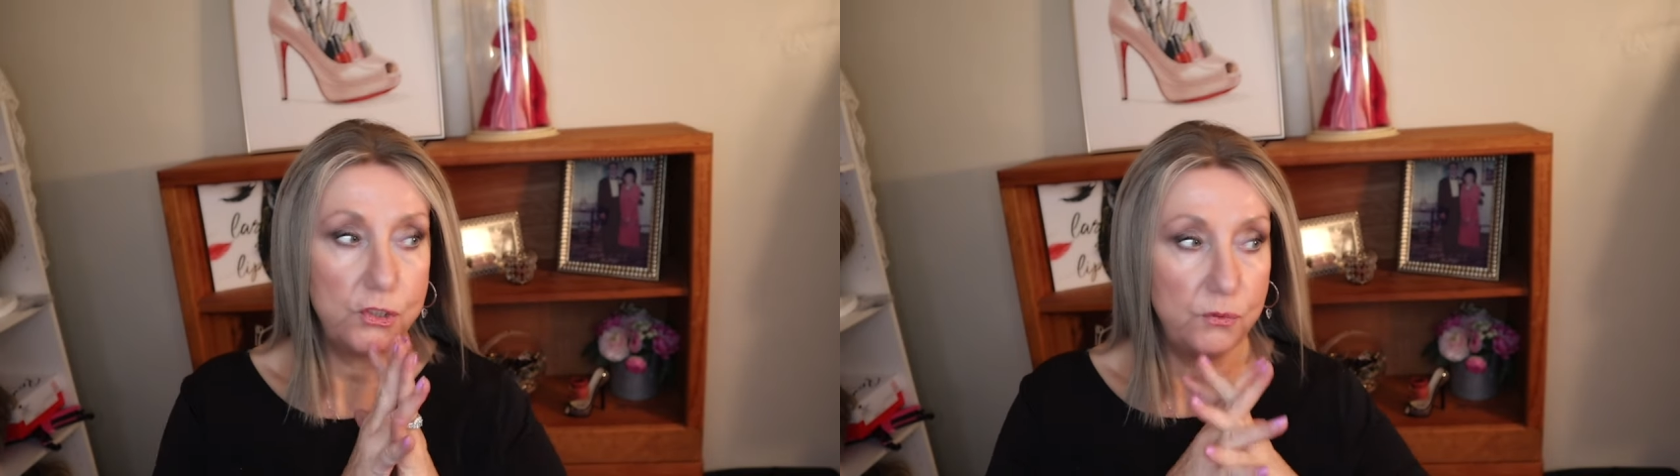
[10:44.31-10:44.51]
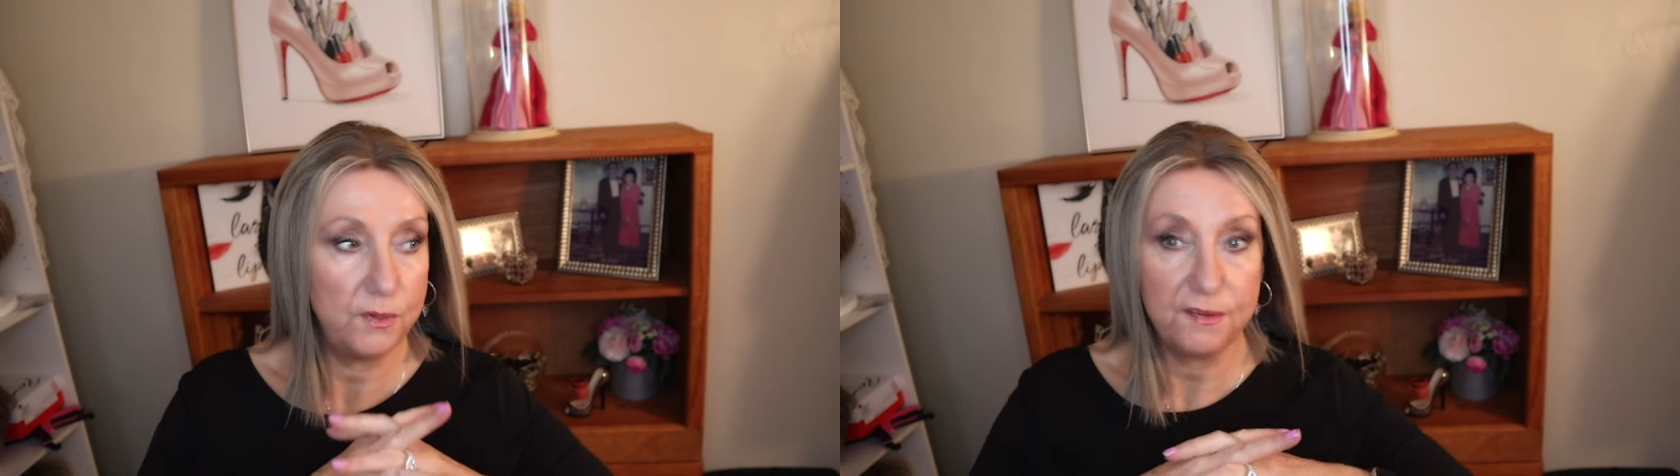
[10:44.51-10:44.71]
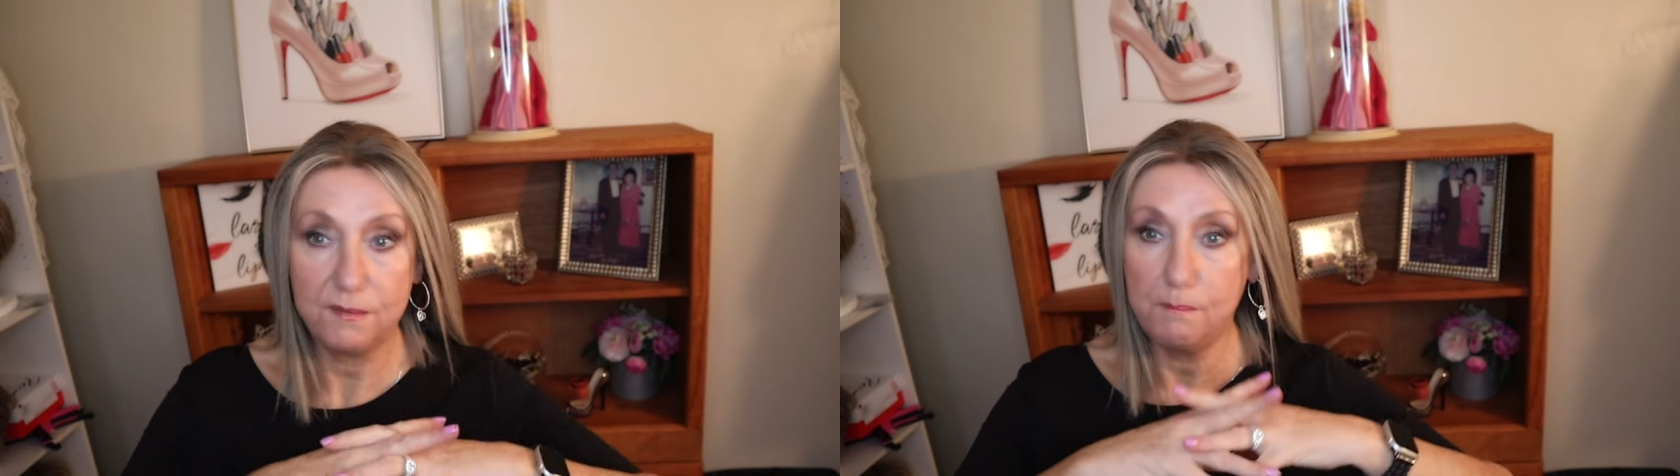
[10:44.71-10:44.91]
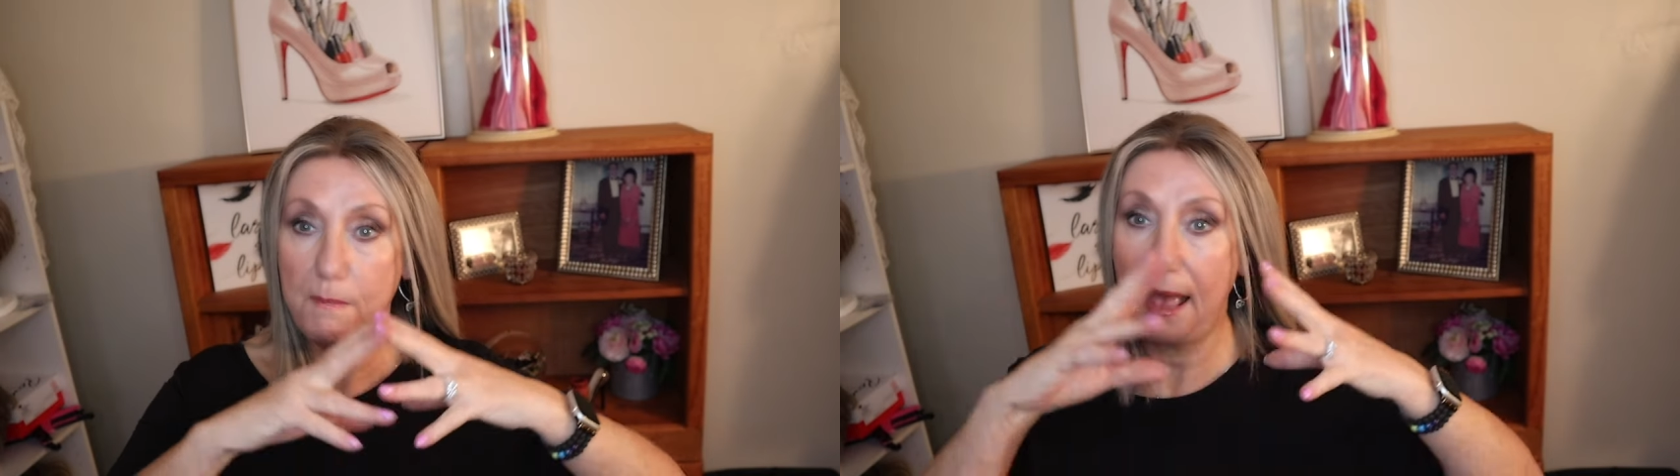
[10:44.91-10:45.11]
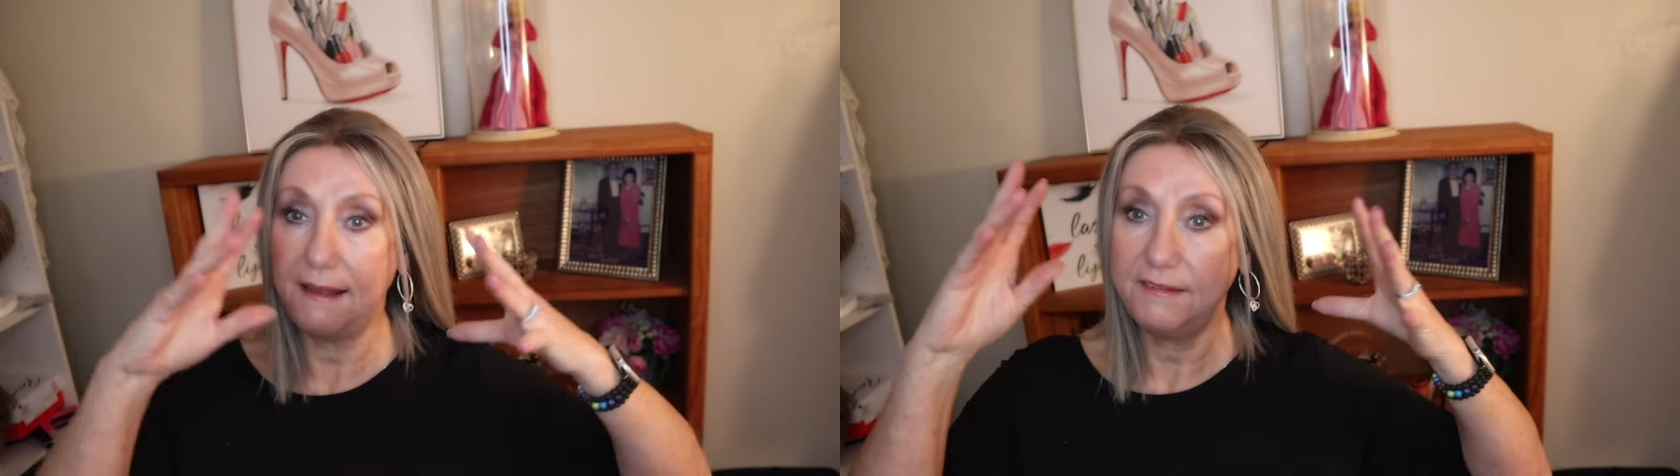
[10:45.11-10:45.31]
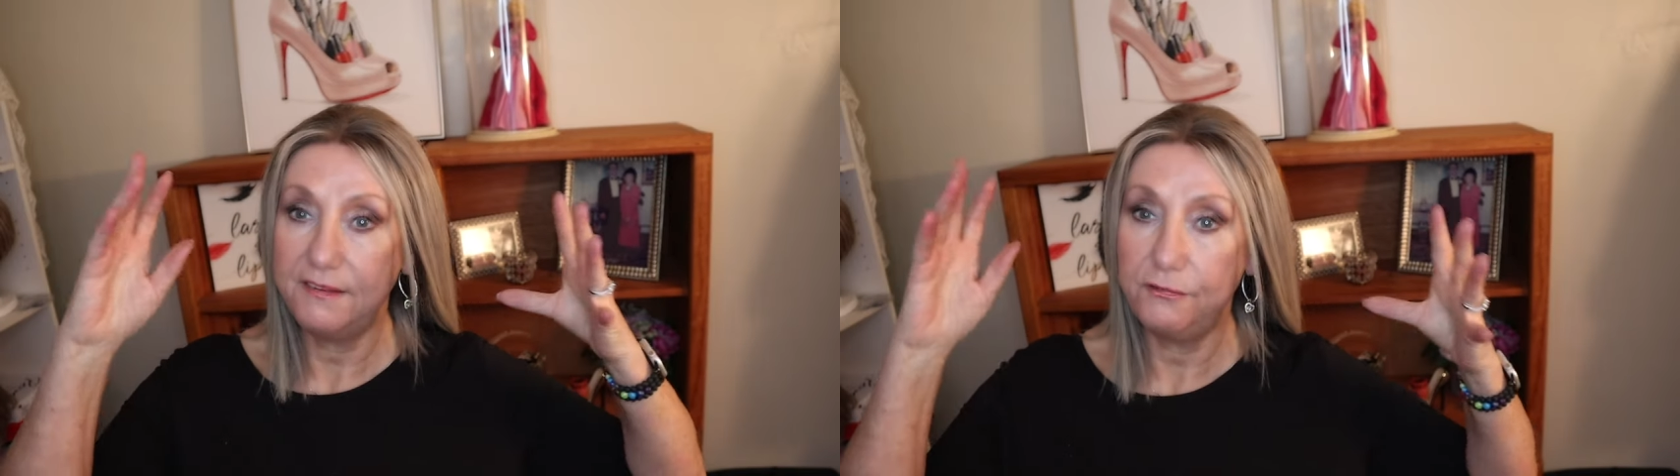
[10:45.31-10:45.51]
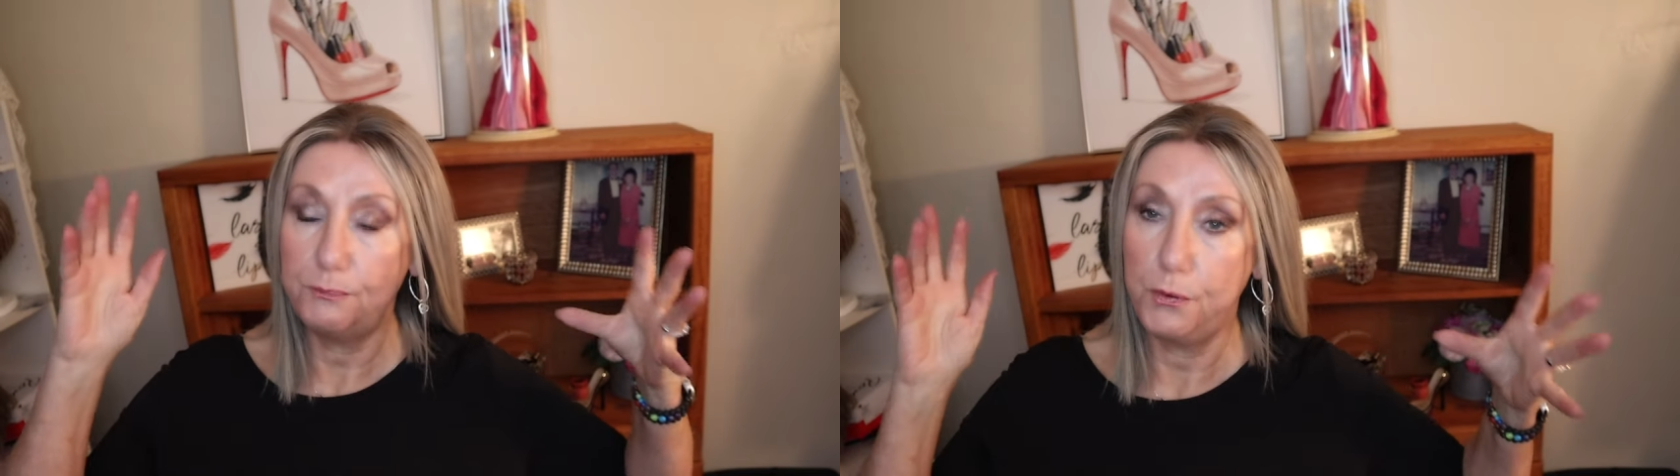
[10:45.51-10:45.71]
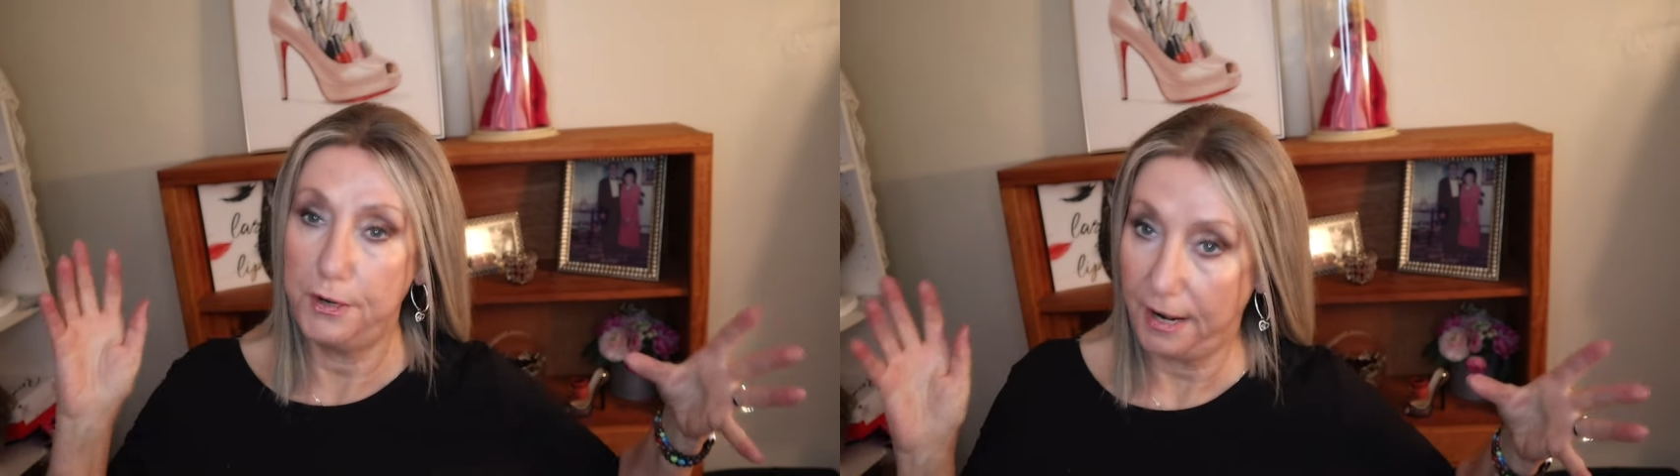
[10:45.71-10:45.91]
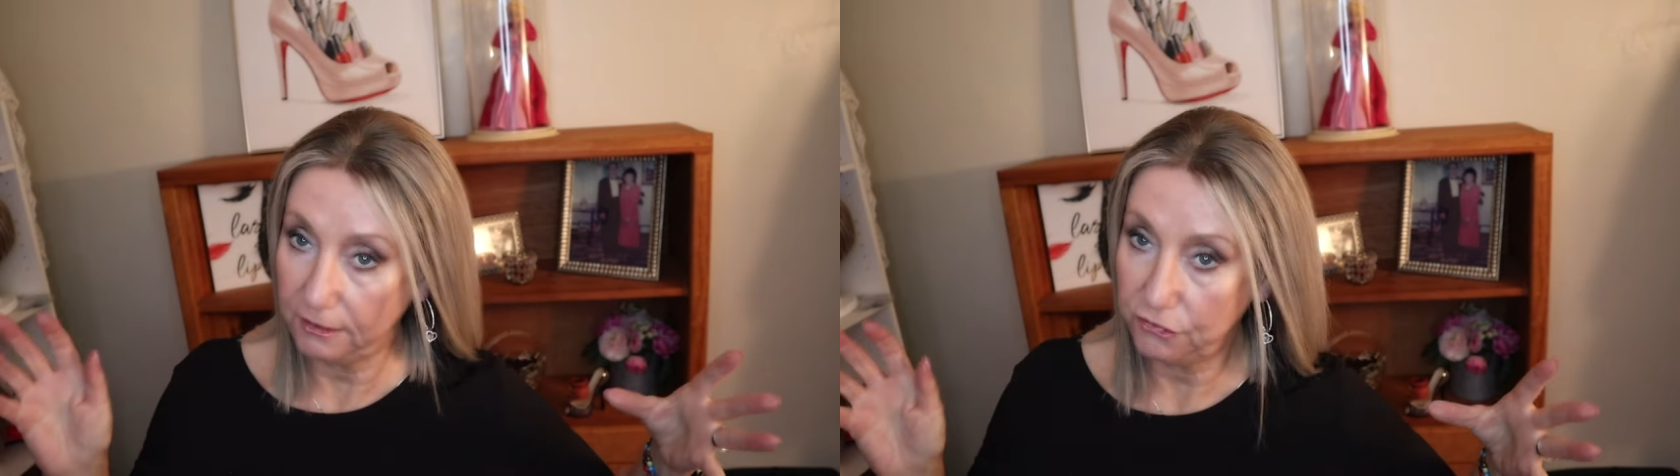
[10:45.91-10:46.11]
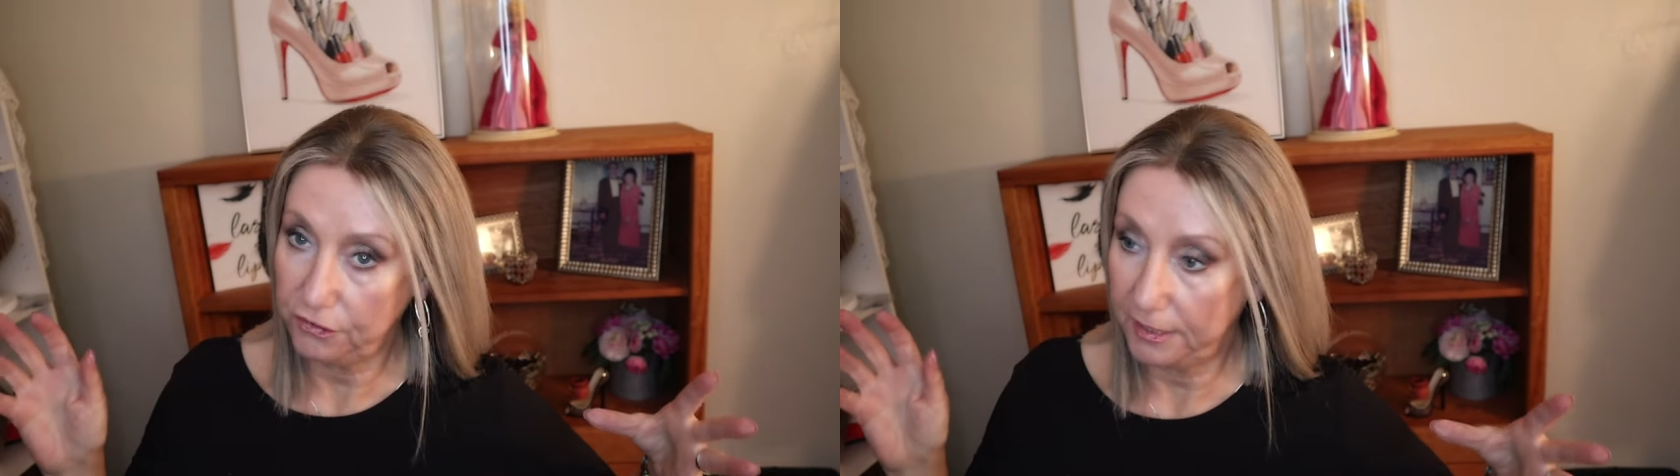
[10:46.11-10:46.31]
do this massive
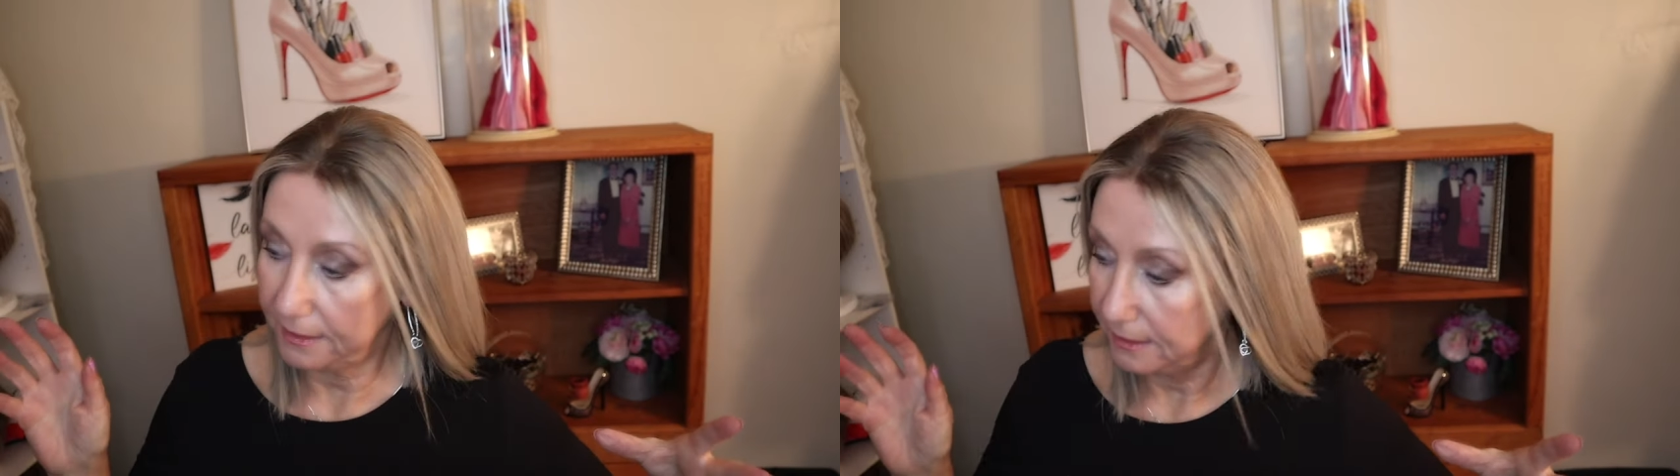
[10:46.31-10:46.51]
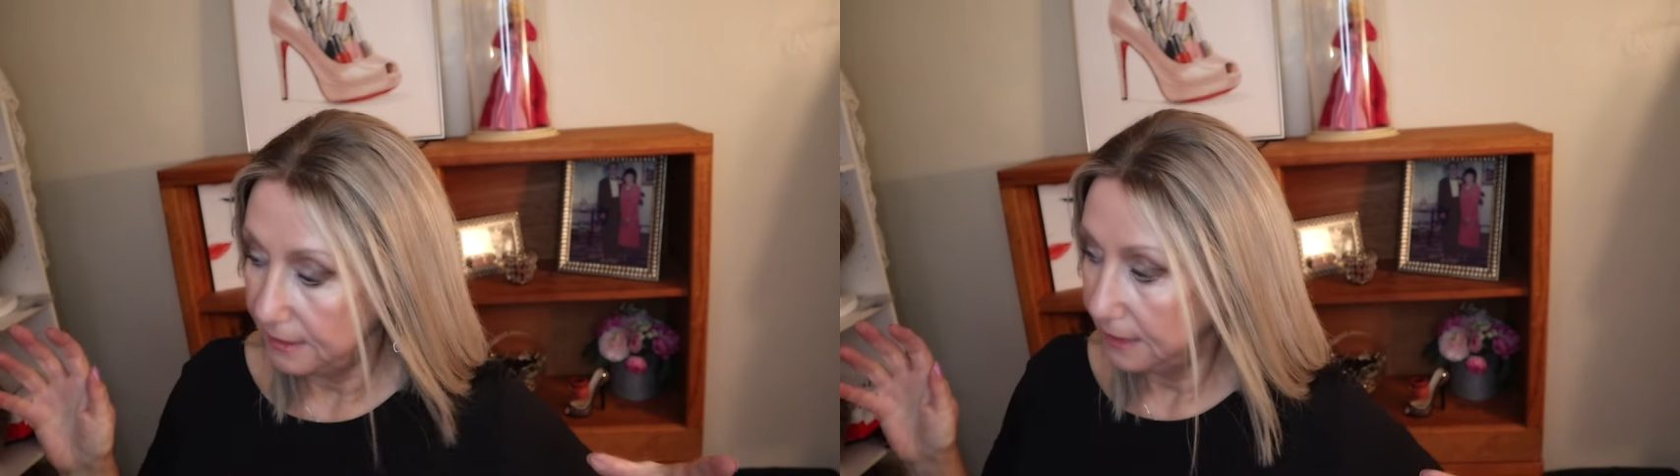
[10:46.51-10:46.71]
production